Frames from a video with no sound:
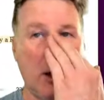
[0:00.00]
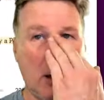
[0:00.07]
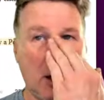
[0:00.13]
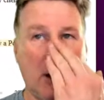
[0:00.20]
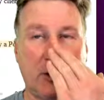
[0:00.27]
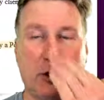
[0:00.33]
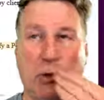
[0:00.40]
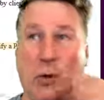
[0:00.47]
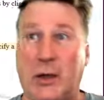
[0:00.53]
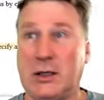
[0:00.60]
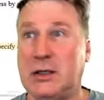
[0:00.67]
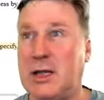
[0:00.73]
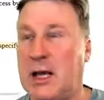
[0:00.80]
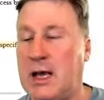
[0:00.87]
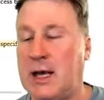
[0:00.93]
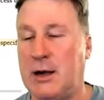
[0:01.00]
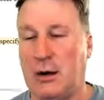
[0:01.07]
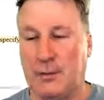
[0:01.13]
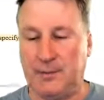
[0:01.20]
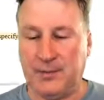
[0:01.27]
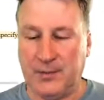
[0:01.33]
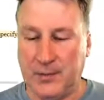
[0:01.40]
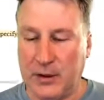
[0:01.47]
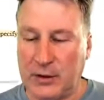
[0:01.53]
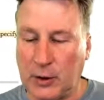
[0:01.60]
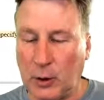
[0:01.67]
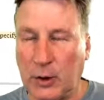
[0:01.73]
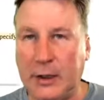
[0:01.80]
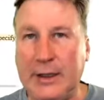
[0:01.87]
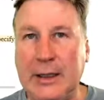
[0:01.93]
So what's the header? So
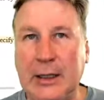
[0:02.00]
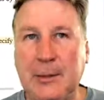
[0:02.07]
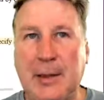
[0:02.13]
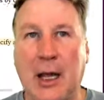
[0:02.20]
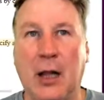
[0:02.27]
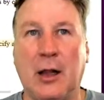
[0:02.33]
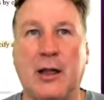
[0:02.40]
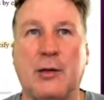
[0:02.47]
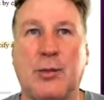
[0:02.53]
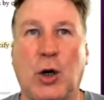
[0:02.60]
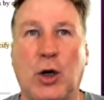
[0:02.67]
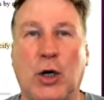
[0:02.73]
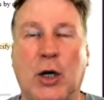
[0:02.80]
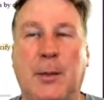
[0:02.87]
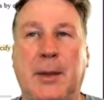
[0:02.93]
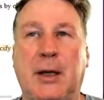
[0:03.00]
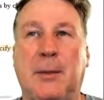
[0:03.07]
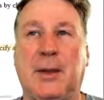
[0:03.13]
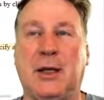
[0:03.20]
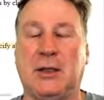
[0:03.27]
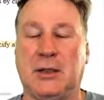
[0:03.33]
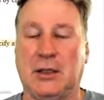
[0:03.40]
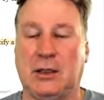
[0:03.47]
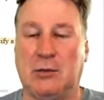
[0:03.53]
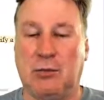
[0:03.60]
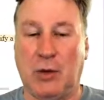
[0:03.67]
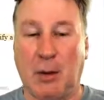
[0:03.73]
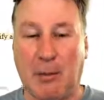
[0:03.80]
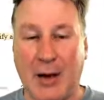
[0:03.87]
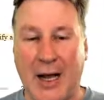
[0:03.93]
the email is broken up into pieces. The
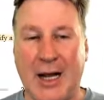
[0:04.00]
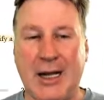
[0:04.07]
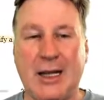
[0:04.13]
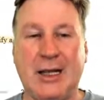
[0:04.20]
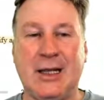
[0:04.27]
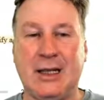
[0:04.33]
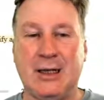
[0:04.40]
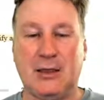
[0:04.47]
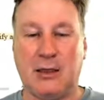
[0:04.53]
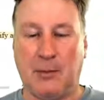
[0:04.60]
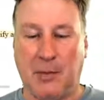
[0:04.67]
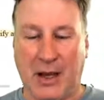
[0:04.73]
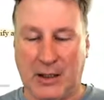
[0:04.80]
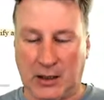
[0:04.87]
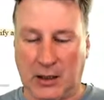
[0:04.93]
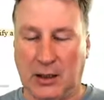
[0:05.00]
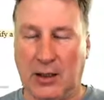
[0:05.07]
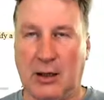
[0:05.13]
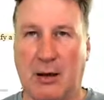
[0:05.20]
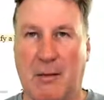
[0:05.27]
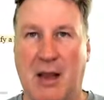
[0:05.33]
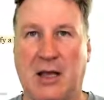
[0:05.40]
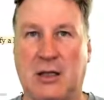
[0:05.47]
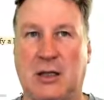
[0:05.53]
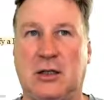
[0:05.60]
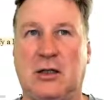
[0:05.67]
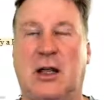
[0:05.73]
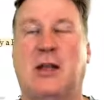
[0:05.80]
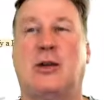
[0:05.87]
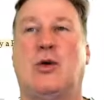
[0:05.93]
body is basically the message
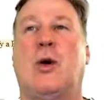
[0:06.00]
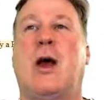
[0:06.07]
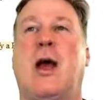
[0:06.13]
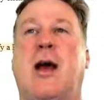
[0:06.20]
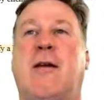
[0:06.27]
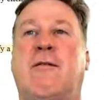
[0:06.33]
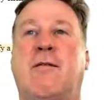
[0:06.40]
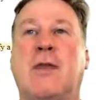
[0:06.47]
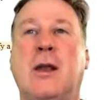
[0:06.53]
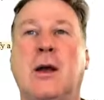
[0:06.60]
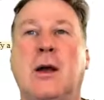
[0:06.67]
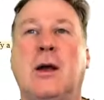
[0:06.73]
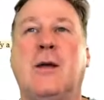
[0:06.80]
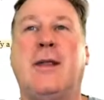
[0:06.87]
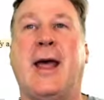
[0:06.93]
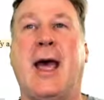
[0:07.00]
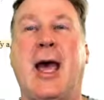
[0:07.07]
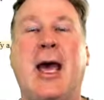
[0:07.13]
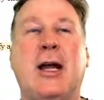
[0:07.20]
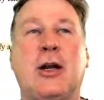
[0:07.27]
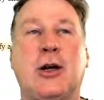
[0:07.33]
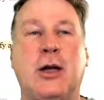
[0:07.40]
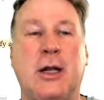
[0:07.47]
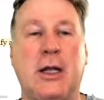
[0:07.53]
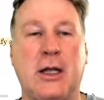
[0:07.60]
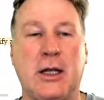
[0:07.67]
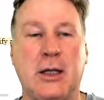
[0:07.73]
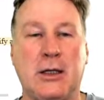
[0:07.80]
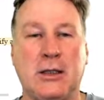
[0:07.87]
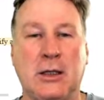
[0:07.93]
that you have. The header
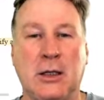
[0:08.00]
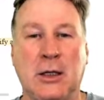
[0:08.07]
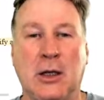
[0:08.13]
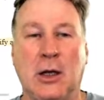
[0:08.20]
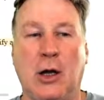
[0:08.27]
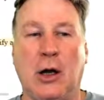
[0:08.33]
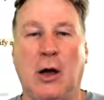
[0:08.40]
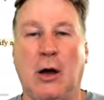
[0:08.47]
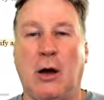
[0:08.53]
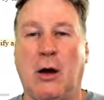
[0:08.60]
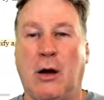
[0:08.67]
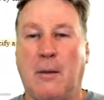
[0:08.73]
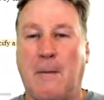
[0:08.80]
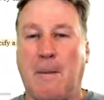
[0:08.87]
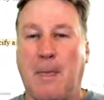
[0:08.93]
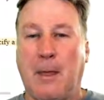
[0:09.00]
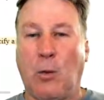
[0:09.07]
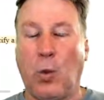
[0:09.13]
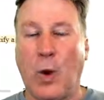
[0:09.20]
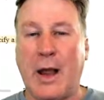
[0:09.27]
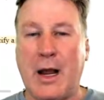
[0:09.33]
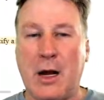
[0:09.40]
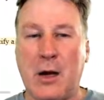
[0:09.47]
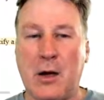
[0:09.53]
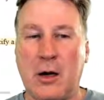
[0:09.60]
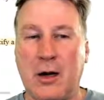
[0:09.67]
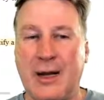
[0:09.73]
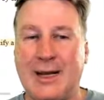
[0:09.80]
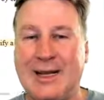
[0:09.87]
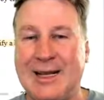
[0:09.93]
is where
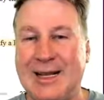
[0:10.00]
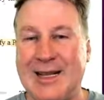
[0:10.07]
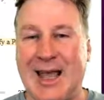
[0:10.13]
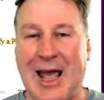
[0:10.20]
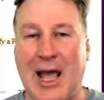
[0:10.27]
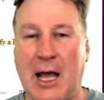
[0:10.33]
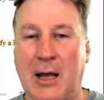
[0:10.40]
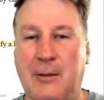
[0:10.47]
did that